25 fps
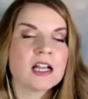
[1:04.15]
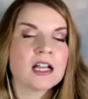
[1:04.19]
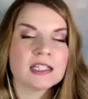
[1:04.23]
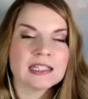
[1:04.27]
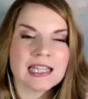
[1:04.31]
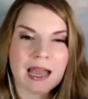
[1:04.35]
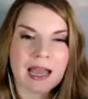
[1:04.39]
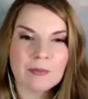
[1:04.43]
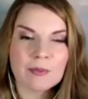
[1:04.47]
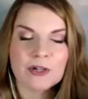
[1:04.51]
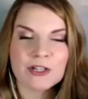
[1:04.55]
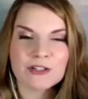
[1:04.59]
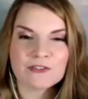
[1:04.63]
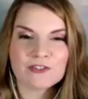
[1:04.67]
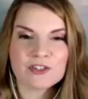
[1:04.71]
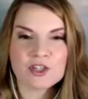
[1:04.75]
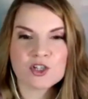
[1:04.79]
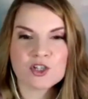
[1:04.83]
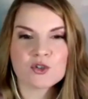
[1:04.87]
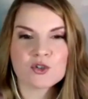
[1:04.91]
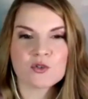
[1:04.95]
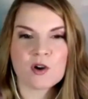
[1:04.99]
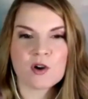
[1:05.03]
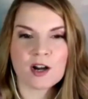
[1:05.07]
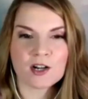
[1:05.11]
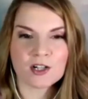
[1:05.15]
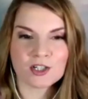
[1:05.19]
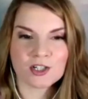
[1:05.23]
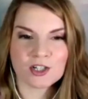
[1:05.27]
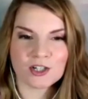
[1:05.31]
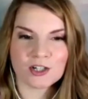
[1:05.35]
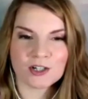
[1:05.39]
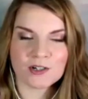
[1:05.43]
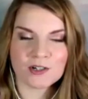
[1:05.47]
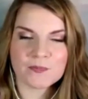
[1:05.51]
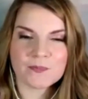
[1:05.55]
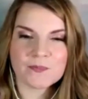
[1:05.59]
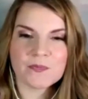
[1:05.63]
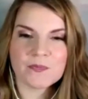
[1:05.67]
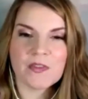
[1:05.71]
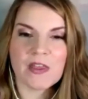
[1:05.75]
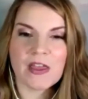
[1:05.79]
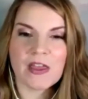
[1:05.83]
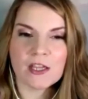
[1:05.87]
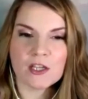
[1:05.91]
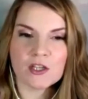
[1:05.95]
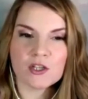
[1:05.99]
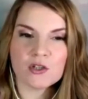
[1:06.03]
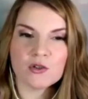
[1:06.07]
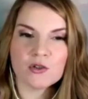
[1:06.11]
collaborative structure
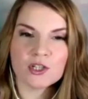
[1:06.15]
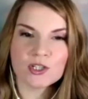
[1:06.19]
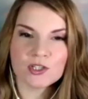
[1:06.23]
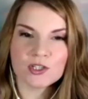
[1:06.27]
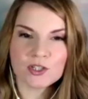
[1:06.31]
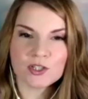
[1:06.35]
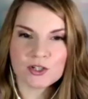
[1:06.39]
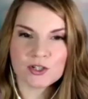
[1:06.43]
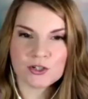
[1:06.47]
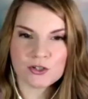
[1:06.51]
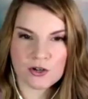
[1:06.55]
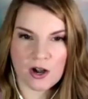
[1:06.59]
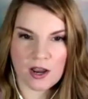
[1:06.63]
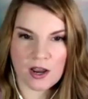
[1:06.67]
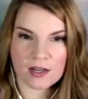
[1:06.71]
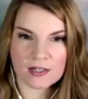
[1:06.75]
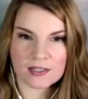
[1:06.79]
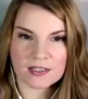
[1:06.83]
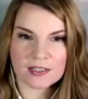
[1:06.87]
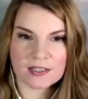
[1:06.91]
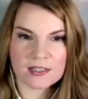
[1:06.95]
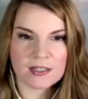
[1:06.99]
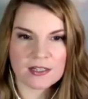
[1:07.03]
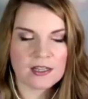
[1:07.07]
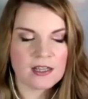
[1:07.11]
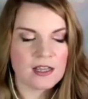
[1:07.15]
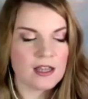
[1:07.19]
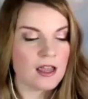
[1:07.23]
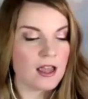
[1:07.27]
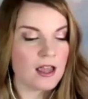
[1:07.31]
that you construct